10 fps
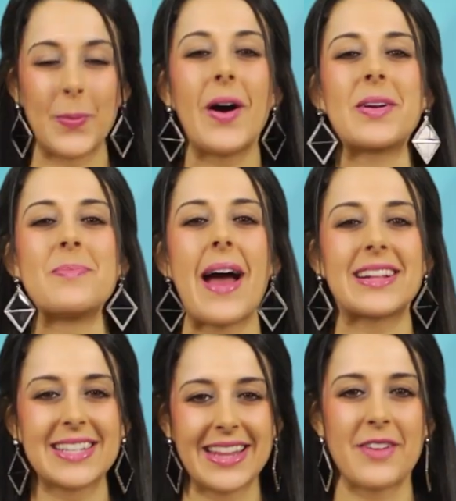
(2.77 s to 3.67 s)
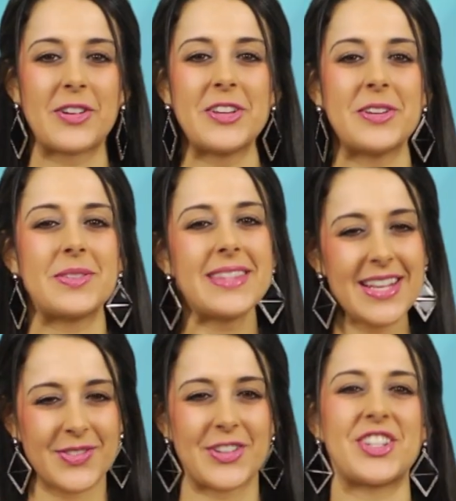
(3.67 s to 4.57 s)
Welcome back to Clevver News.
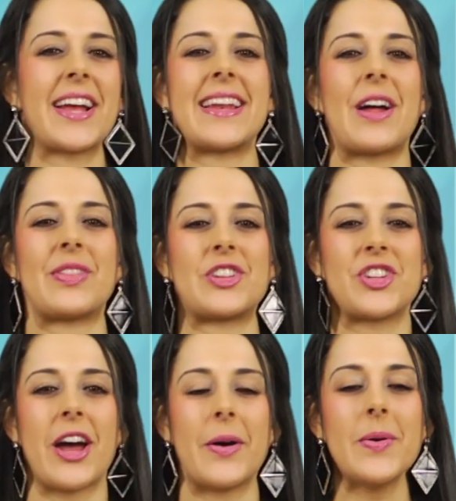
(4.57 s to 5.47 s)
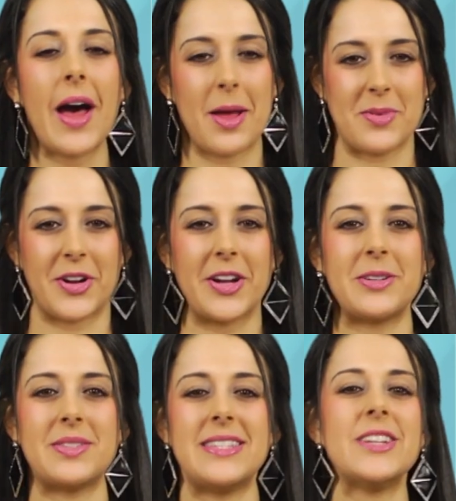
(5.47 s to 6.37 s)
Thanks for checking out the show. I'm your
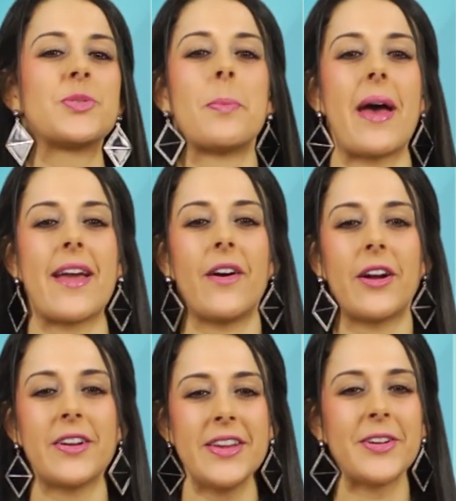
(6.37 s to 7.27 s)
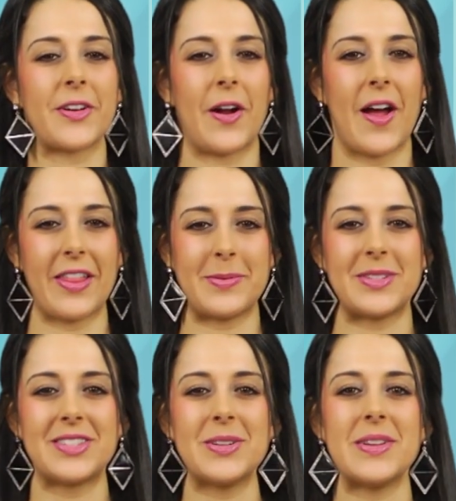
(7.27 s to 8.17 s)
host, Deidre Behar, here in our
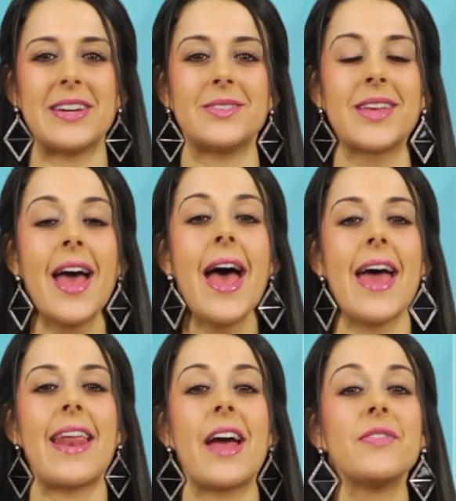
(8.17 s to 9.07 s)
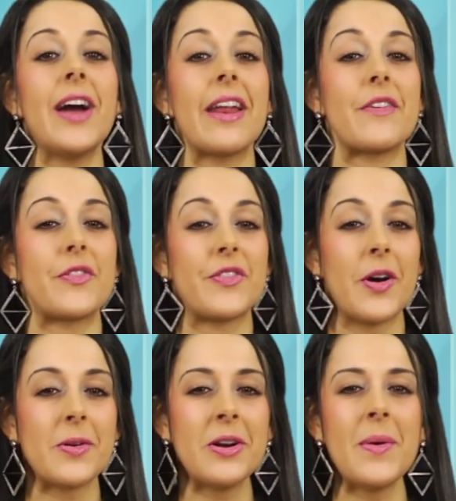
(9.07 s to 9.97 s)
Hollywood studios, and I've got a
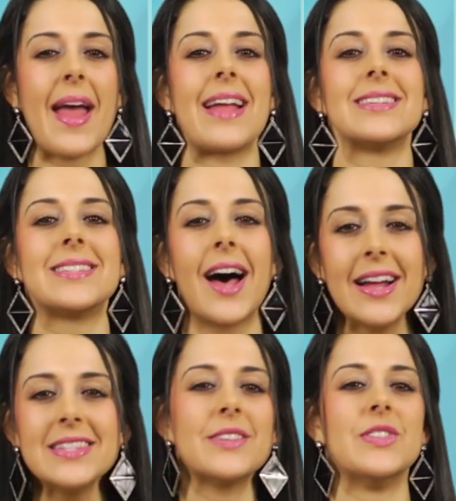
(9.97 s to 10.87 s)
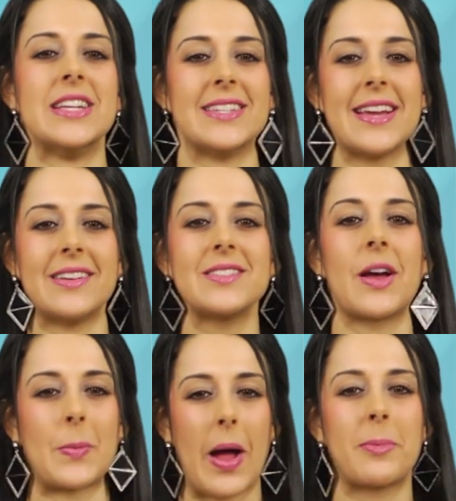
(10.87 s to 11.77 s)
photo and tons of details
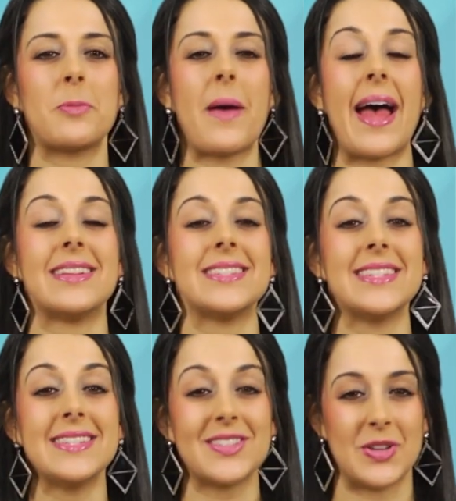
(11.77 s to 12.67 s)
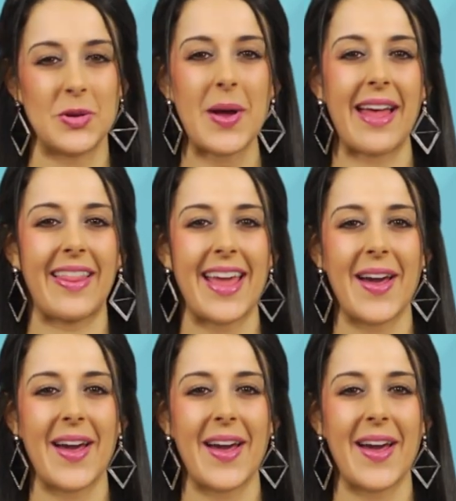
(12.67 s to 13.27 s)
on Robert Pattinson's new LA